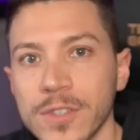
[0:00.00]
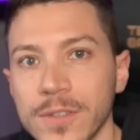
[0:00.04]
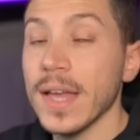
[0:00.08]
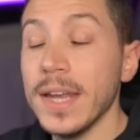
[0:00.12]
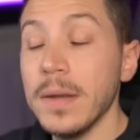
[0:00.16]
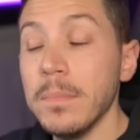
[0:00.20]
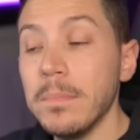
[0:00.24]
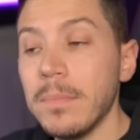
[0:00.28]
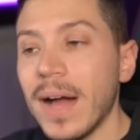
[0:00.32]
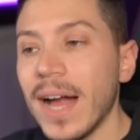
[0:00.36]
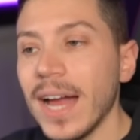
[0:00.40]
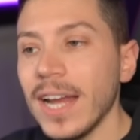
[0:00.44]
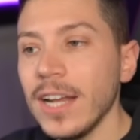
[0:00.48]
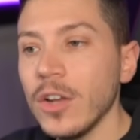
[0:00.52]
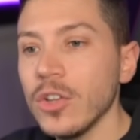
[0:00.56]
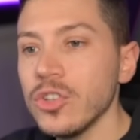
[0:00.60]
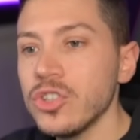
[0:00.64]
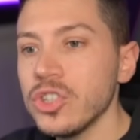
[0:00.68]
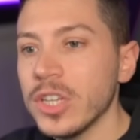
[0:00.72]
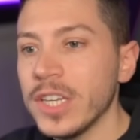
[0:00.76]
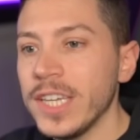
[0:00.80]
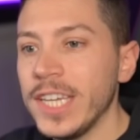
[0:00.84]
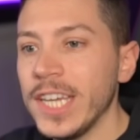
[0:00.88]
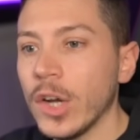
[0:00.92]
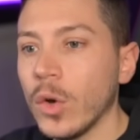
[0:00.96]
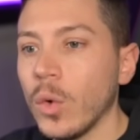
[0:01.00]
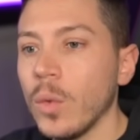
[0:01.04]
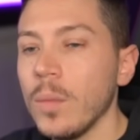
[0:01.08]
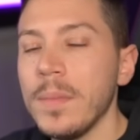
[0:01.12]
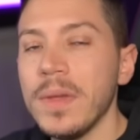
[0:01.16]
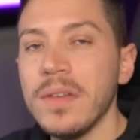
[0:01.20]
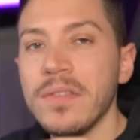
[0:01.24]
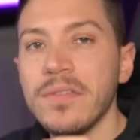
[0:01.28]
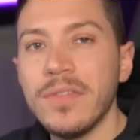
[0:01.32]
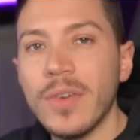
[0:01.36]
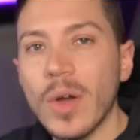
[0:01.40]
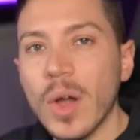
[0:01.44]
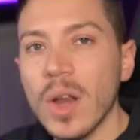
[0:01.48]
And my logic here will be
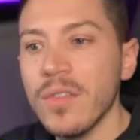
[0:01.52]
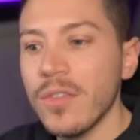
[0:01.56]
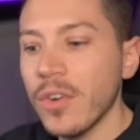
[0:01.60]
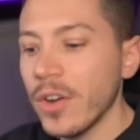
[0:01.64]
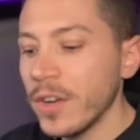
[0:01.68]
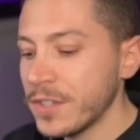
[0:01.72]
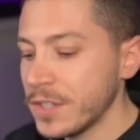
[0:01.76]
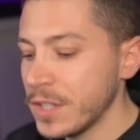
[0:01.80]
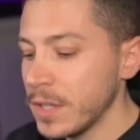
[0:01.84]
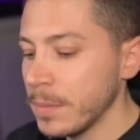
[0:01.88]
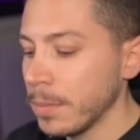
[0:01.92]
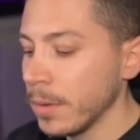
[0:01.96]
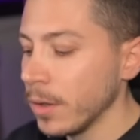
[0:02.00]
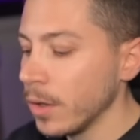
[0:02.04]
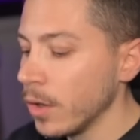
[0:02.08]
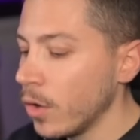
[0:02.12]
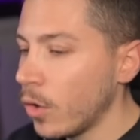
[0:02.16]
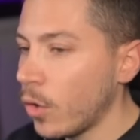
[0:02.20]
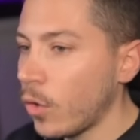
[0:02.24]
very, very simple.